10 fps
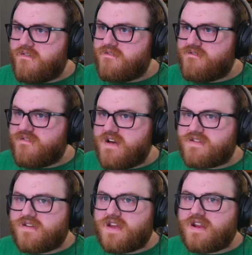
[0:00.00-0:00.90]

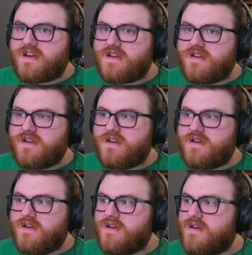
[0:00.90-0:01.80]
Fascinating.
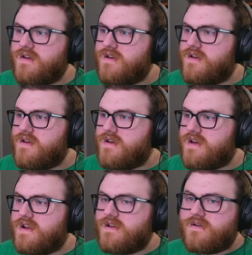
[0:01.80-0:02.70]

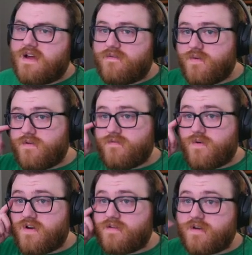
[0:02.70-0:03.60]
And I don't have room
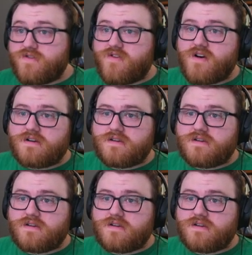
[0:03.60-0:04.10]
for it in my trunk.